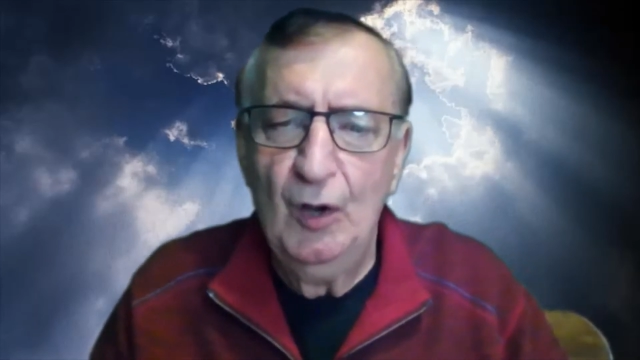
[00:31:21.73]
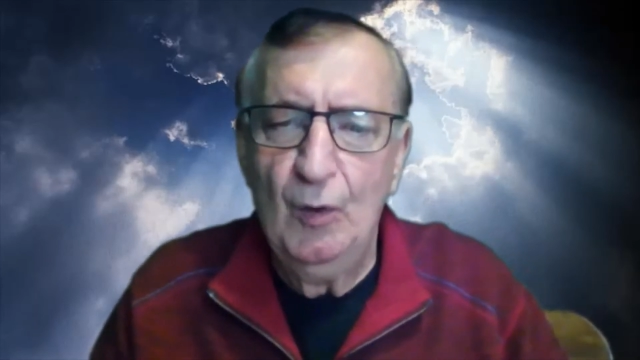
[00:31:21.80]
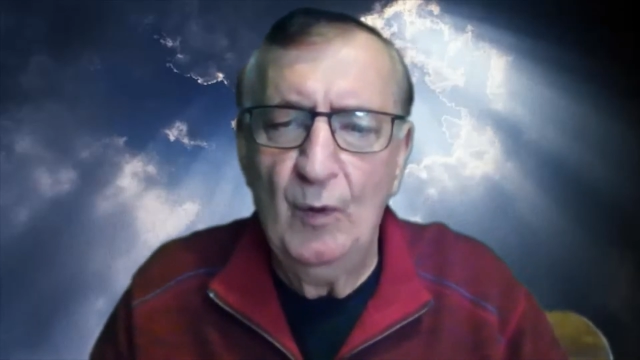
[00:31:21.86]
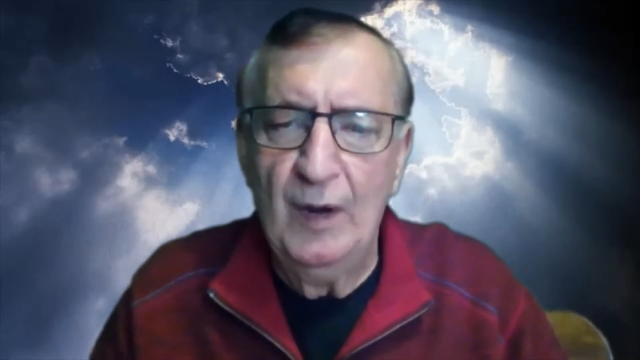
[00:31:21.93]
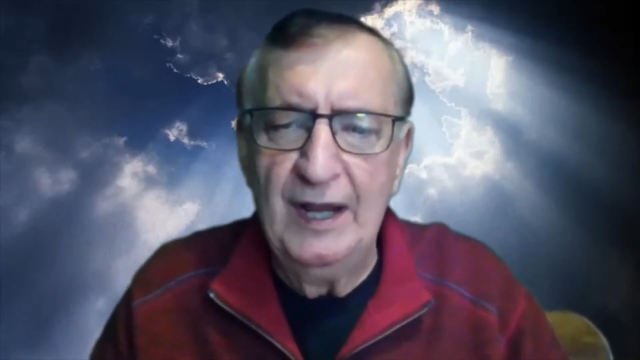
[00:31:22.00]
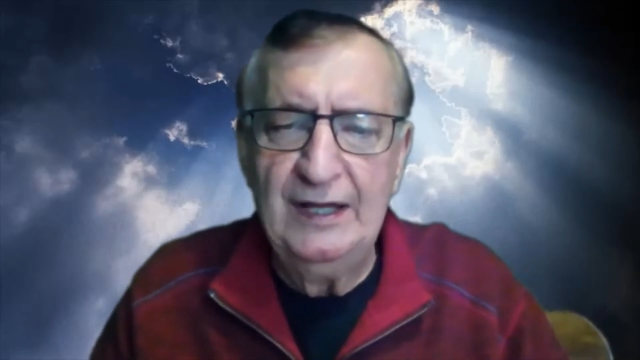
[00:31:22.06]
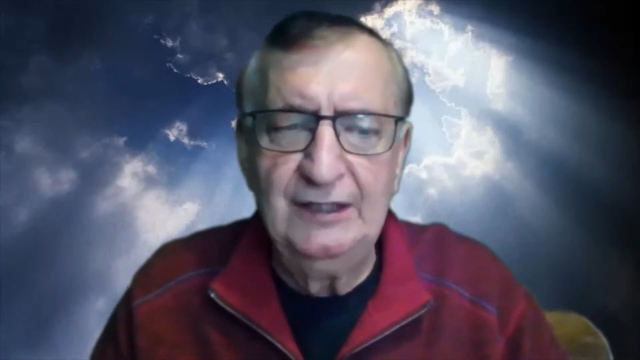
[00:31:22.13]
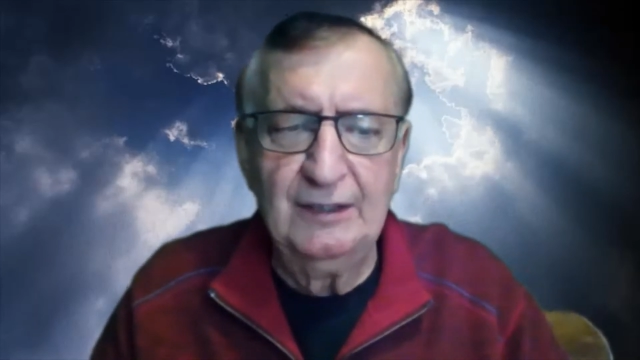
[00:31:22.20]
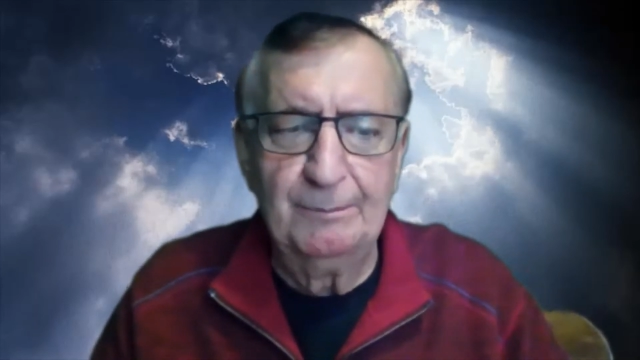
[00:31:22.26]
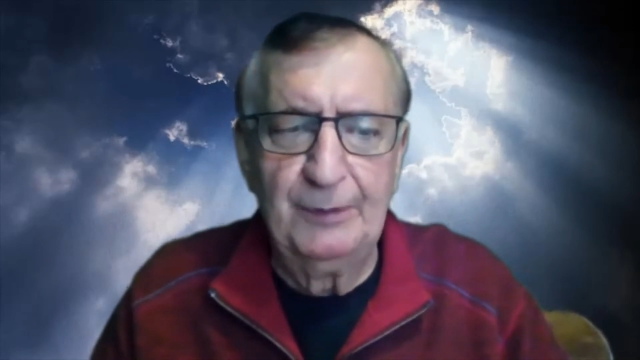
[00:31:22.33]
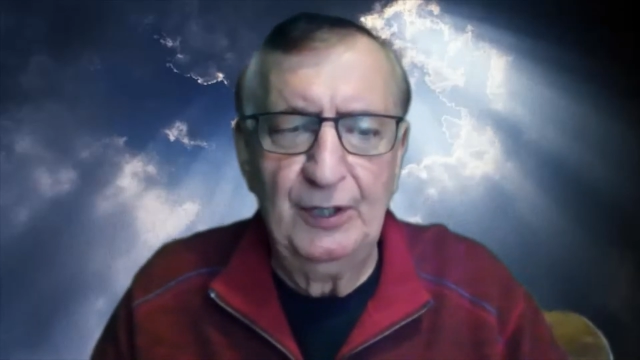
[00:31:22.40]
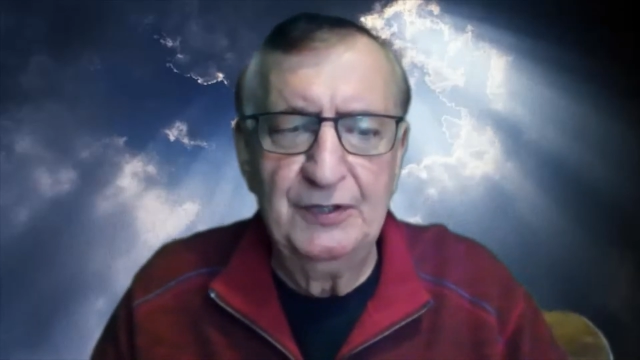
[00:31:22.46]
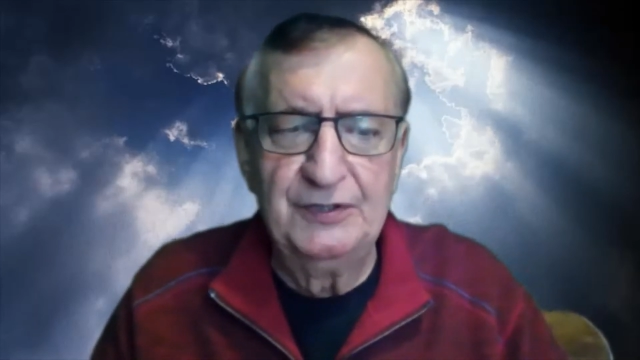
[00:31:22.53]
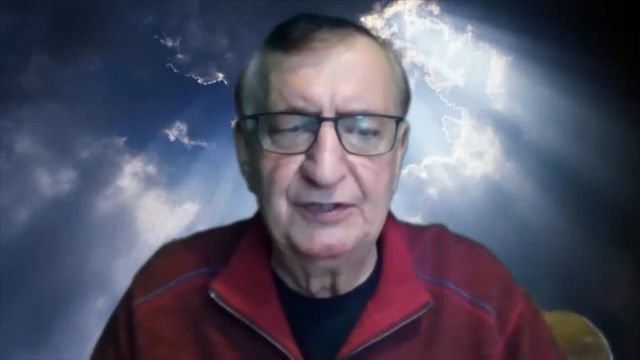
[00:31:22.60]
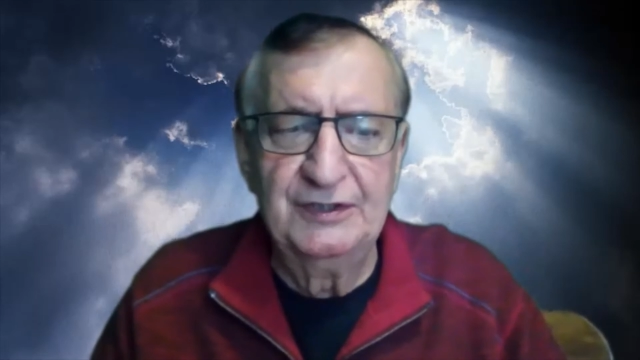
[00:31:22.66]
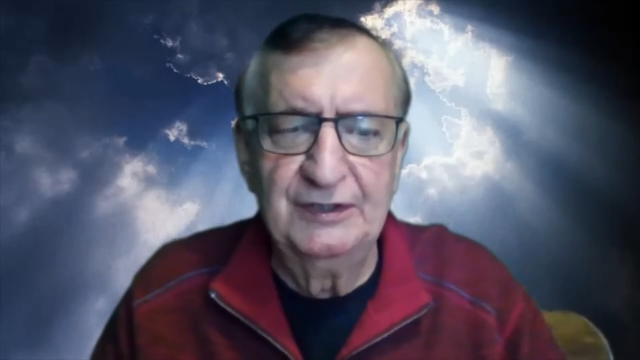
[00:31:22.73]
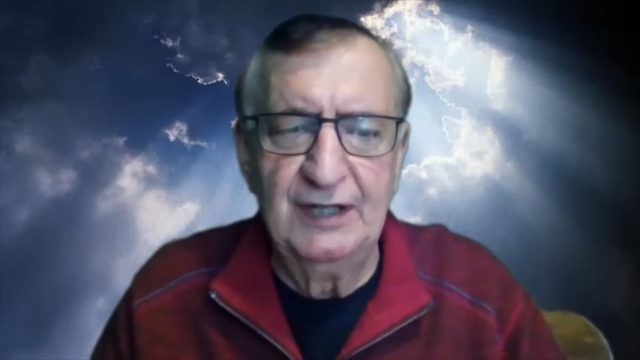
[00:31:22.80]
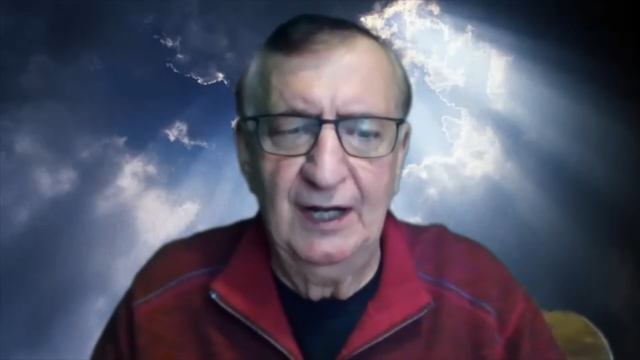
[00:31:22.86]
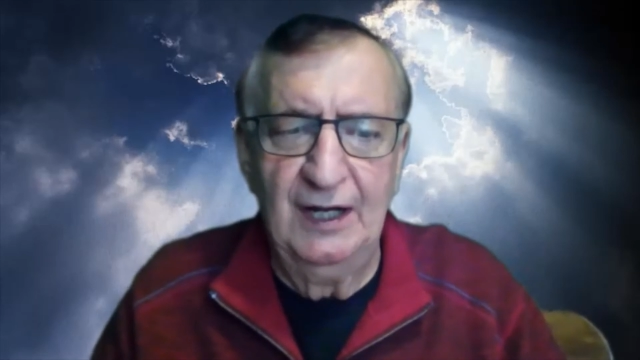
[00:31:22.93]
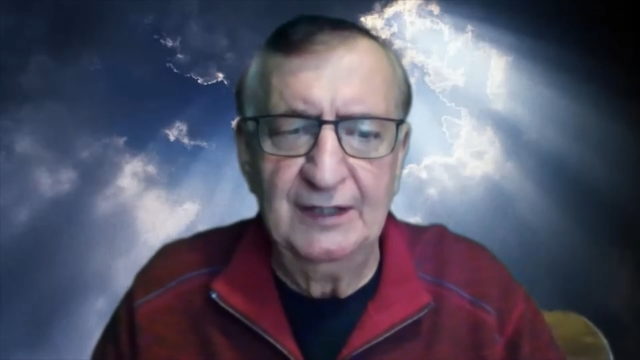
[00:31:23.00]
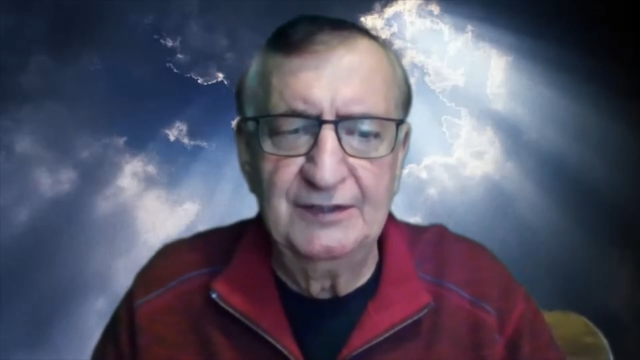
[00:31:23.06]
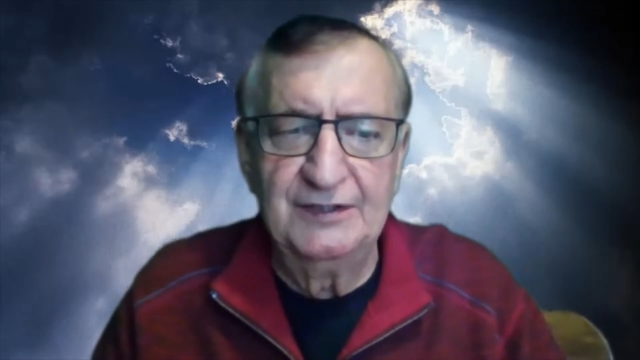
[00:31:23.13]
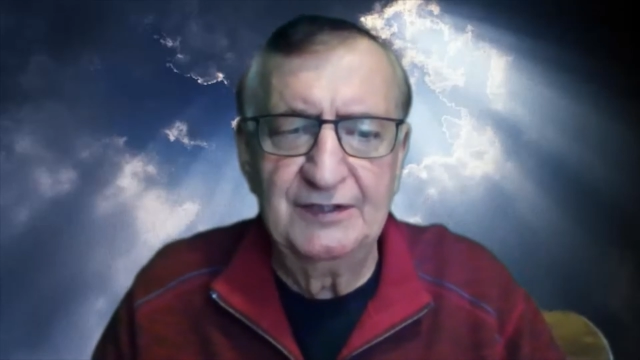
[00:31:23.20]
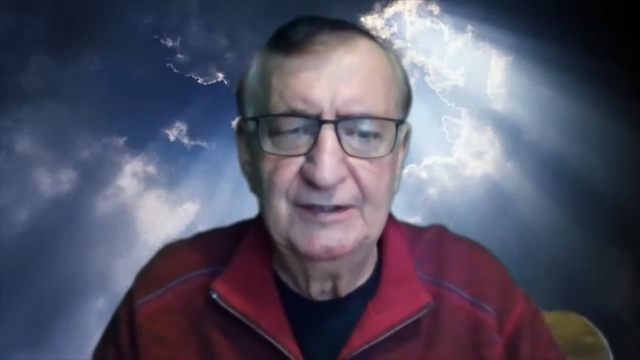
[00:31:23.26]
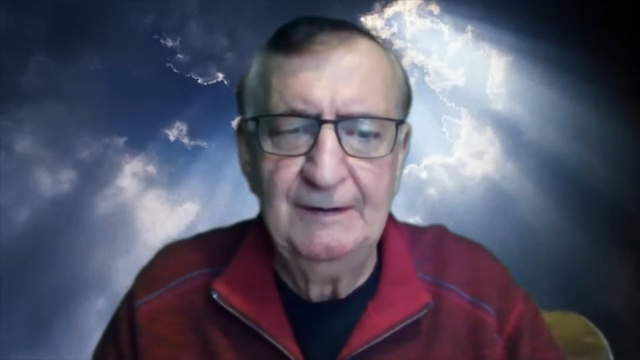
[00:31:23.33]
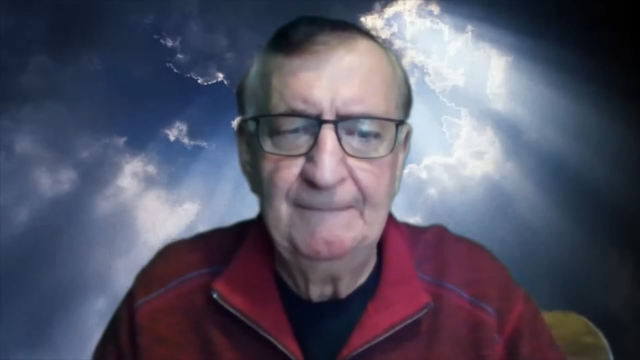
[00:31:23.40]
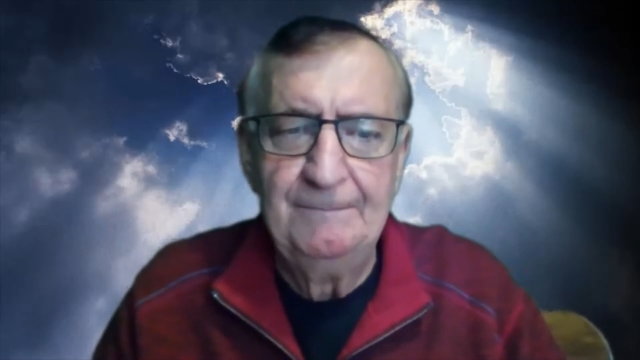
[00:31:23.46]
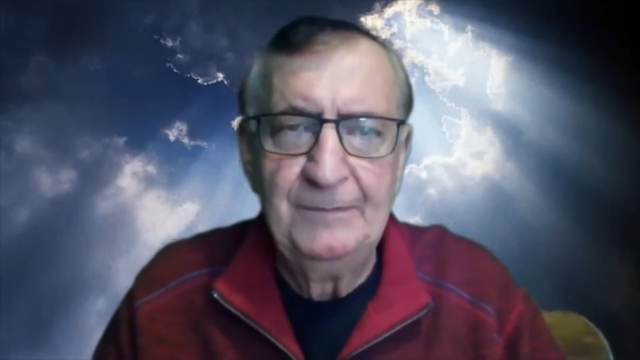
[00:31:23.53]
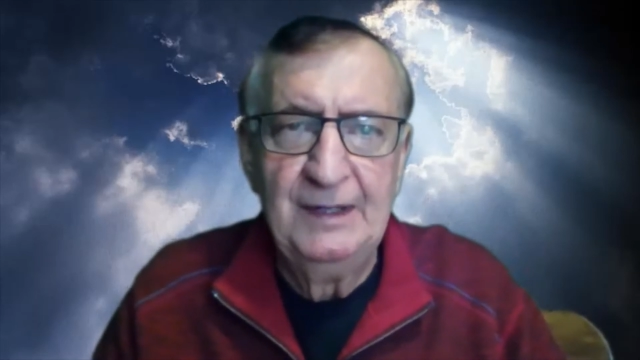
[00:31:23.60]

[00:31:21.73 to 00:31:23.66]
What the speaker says: weighing the pros and cons.